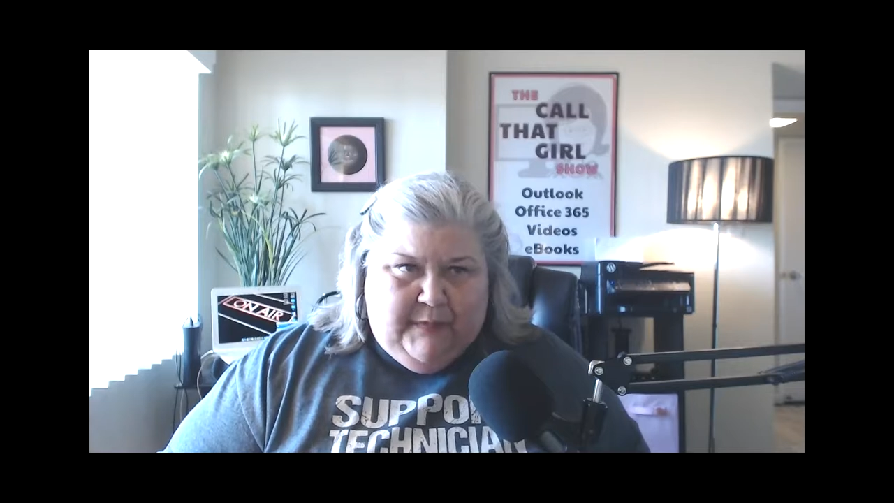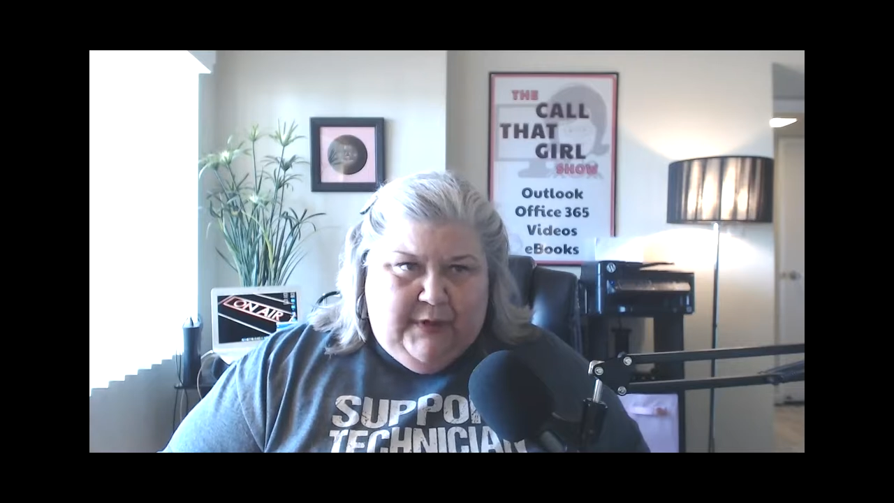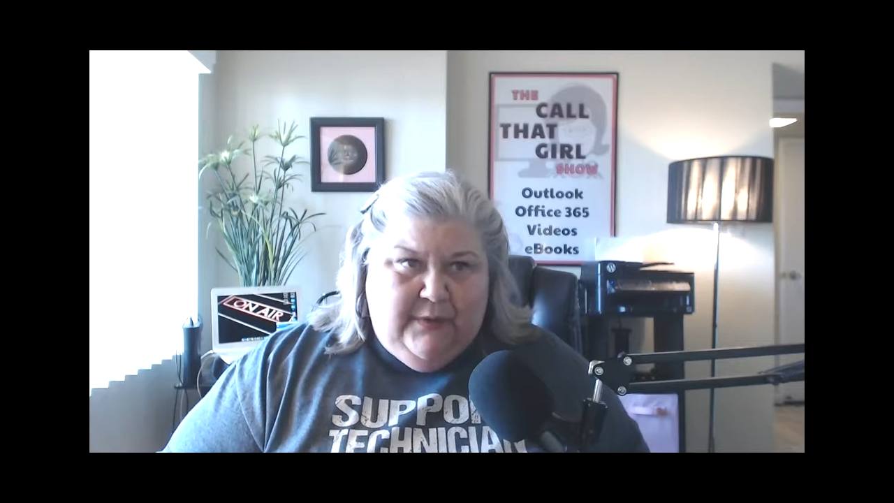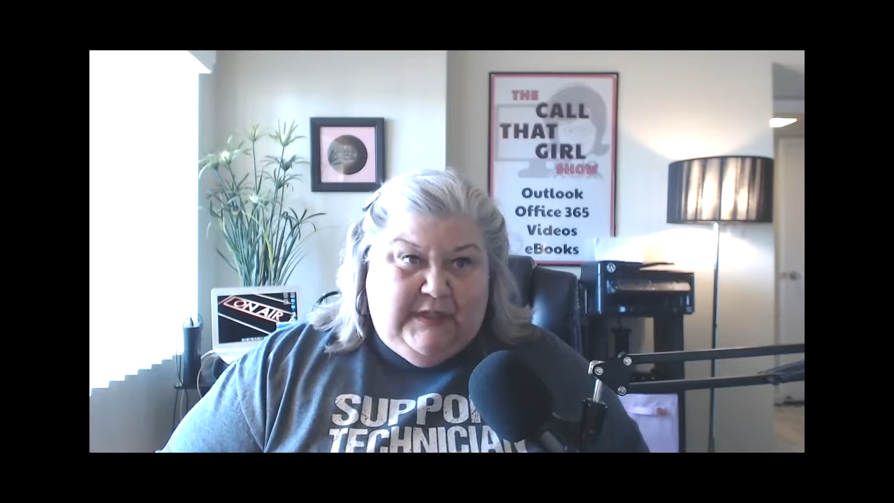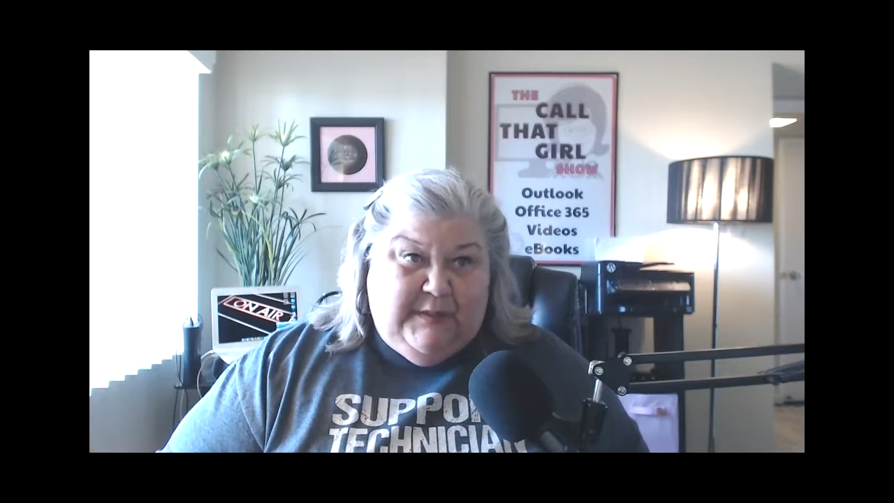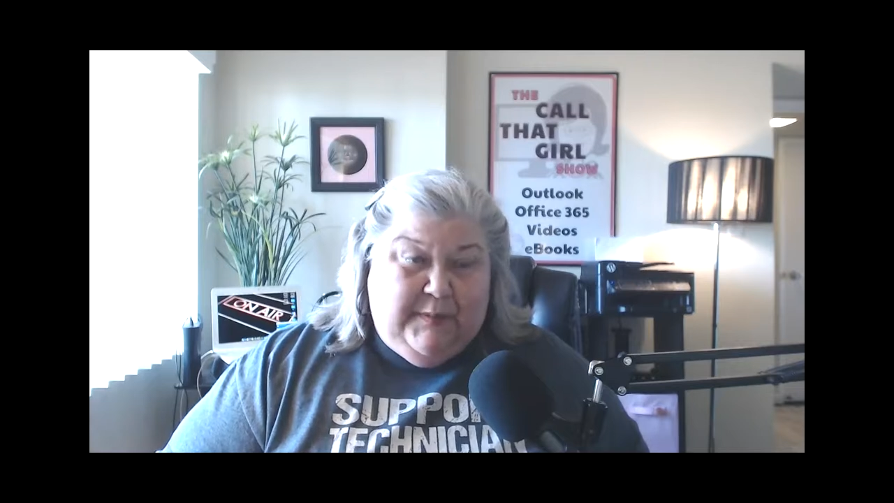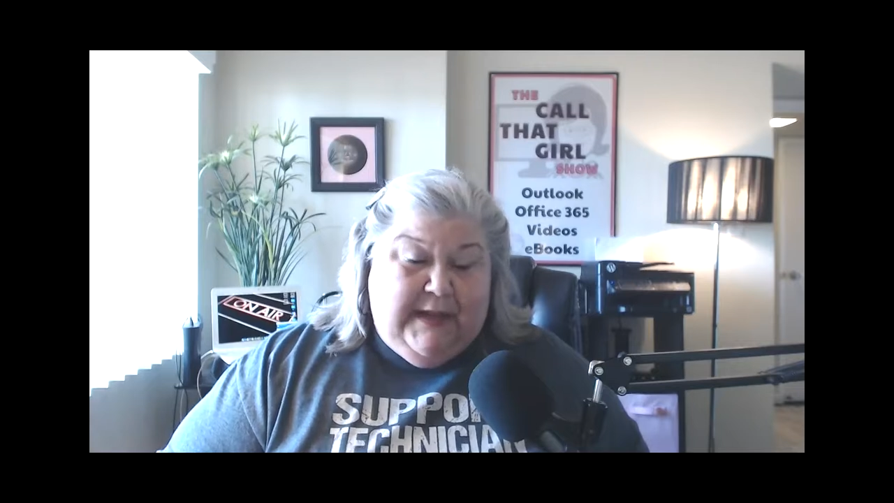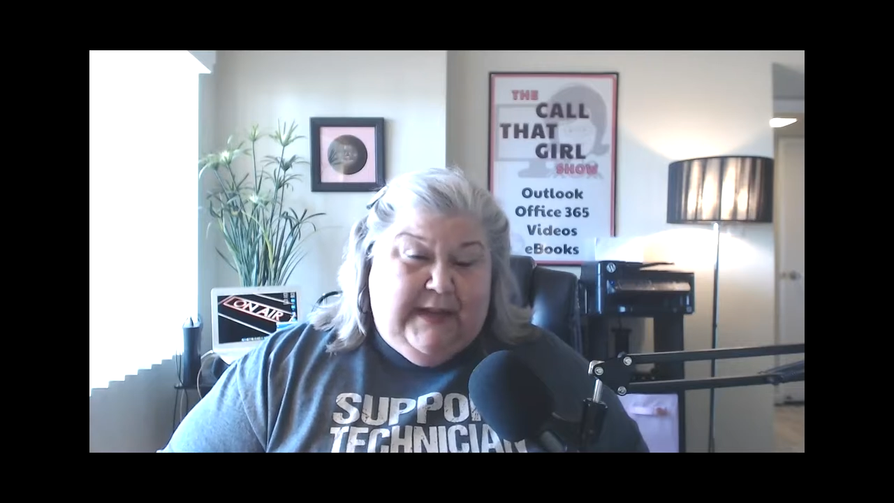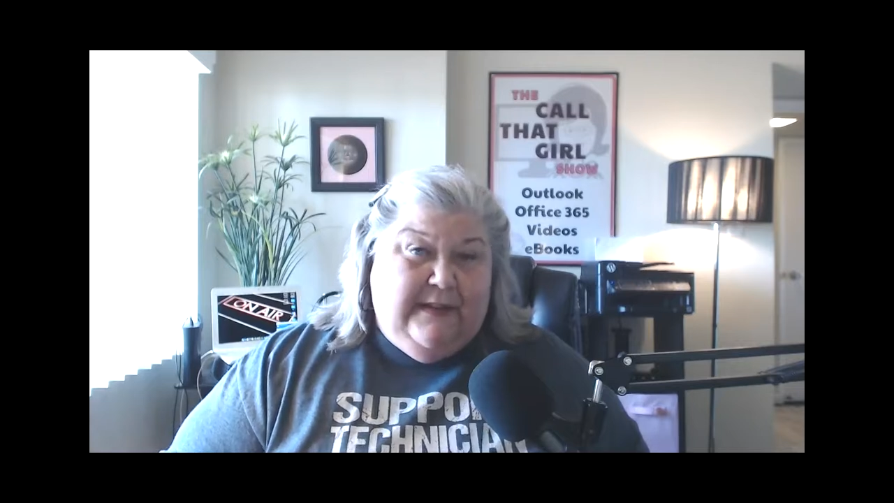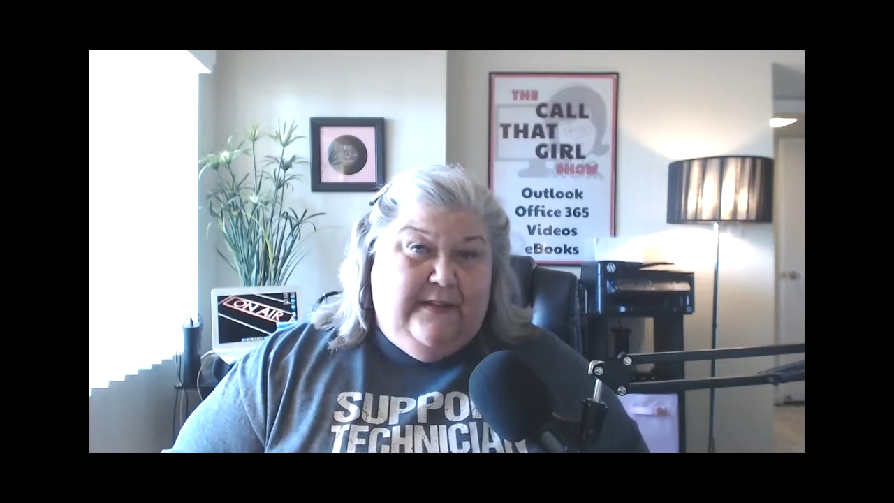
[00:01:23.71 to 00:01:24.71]
who
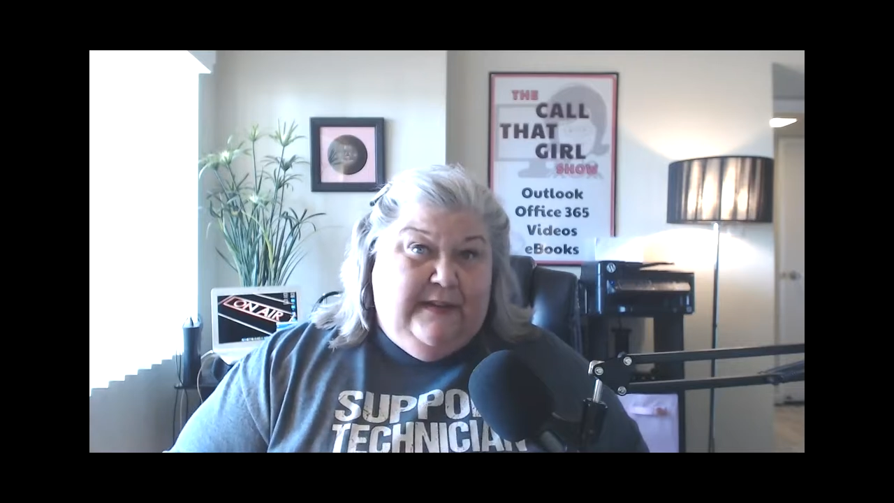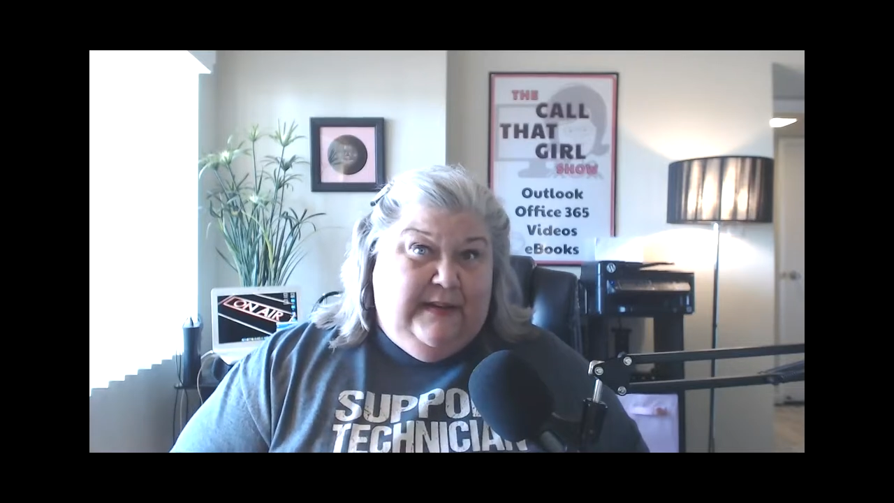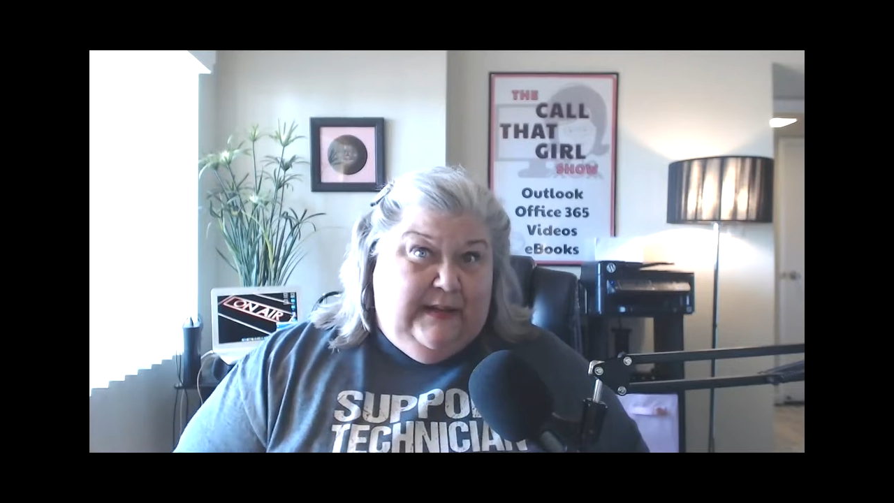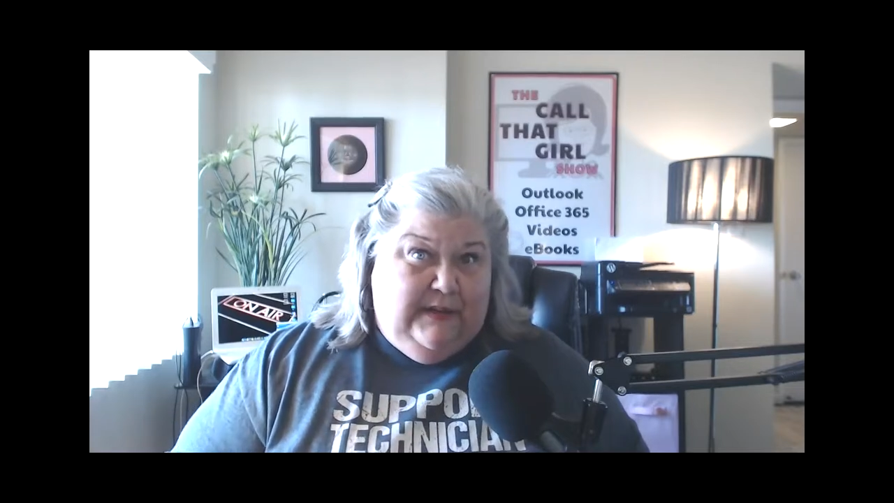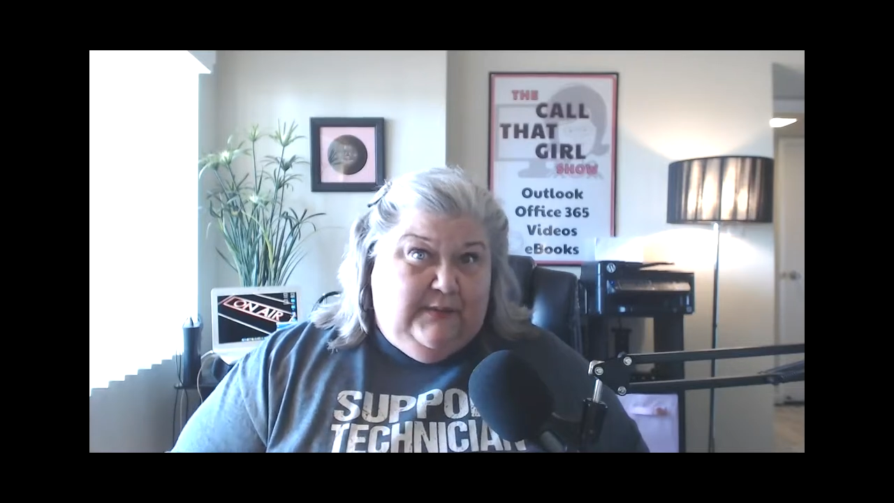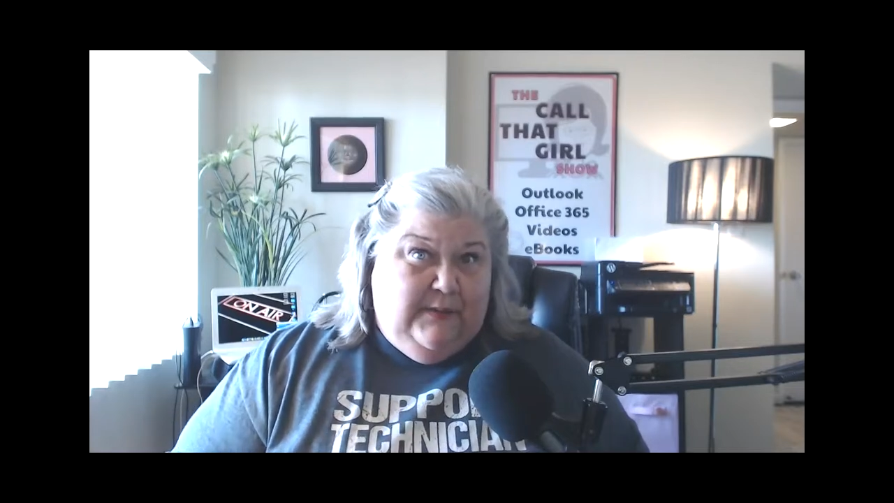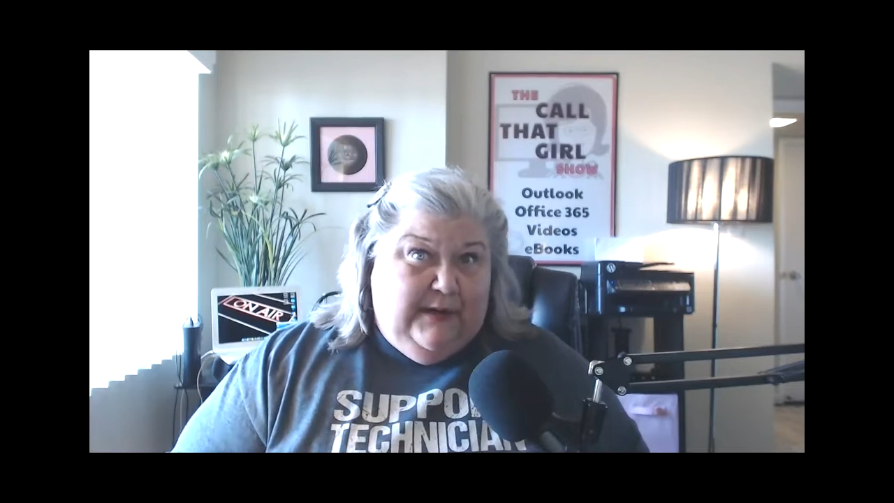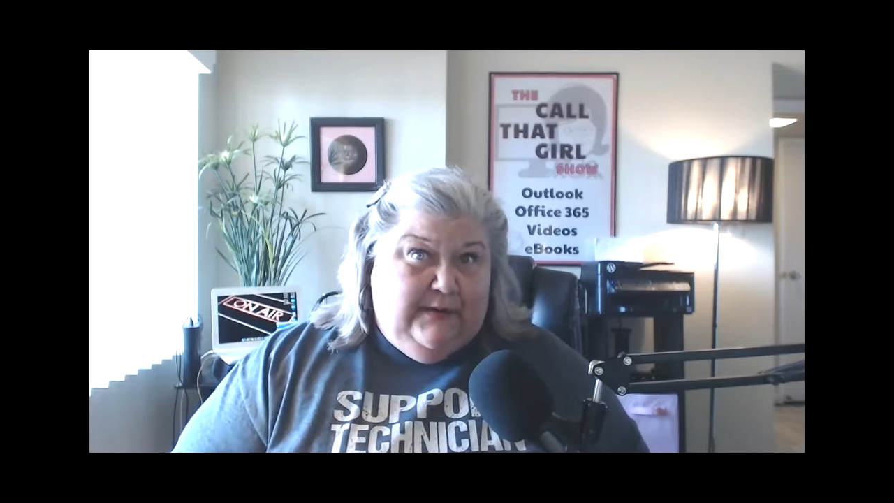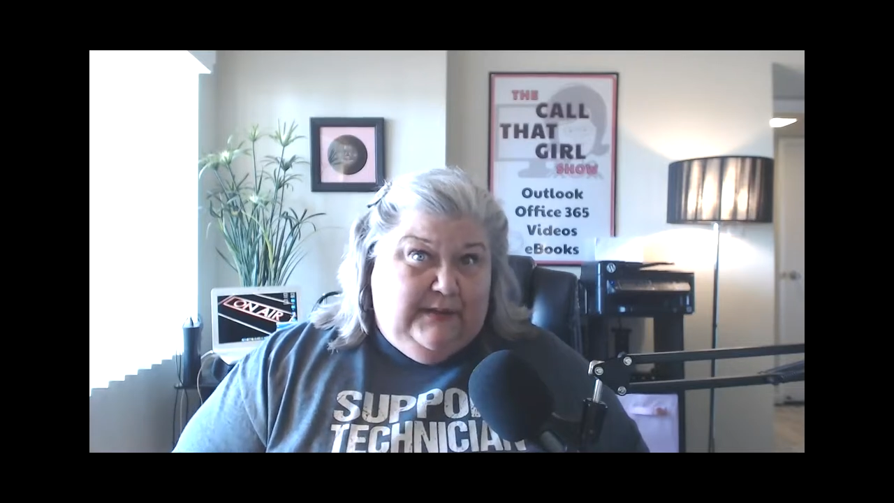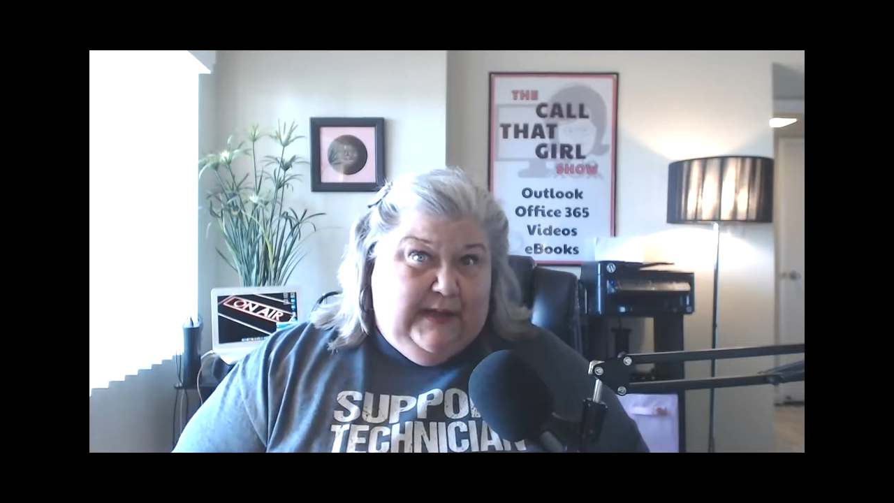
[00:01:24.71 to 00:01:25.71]
explained the DNS
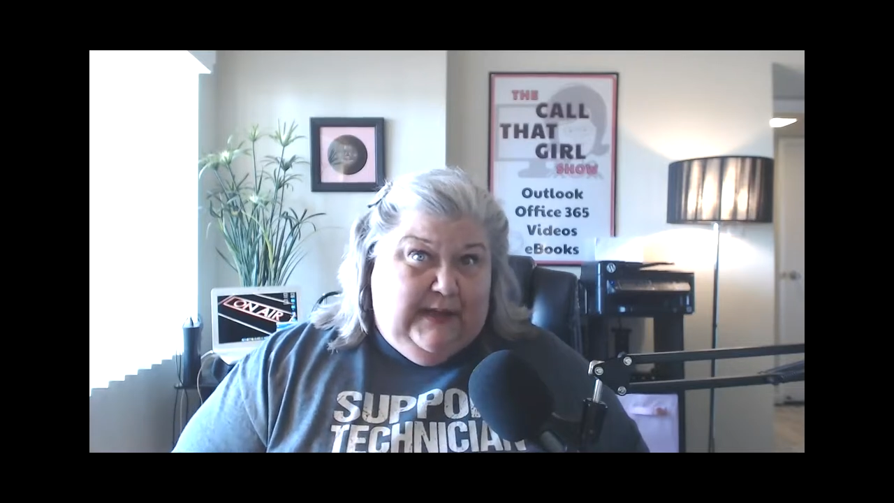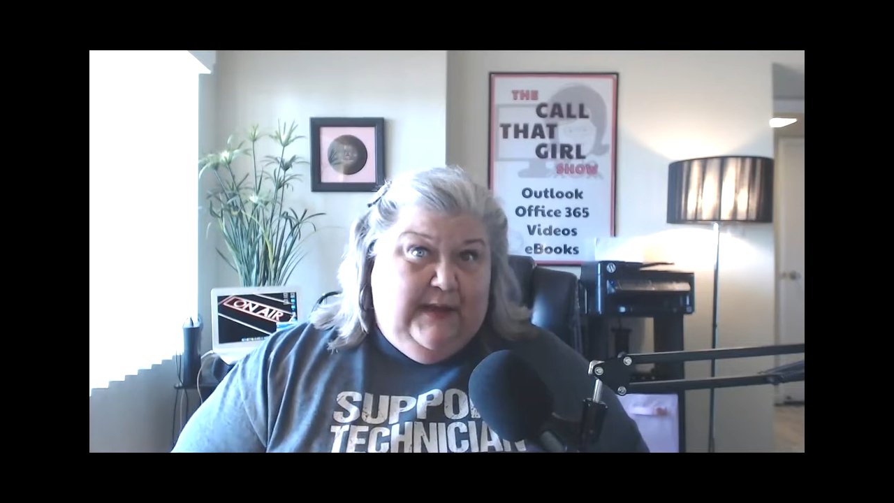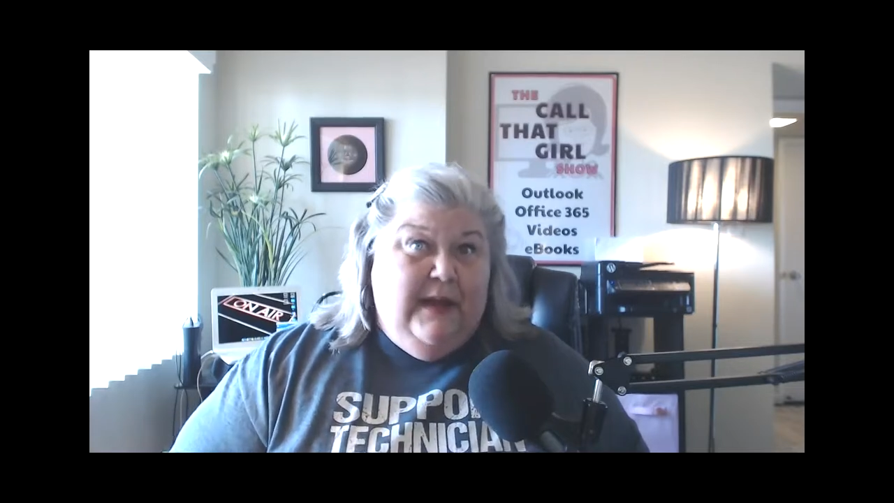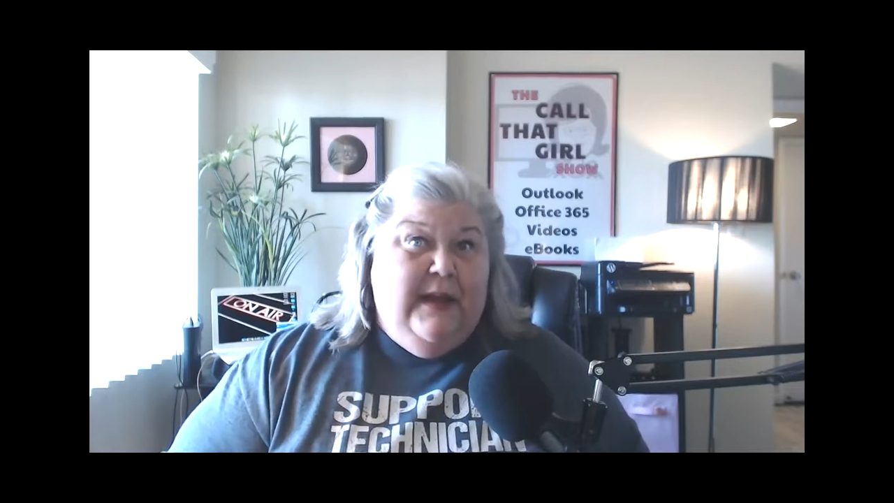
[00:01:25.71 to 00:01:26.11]
records thing.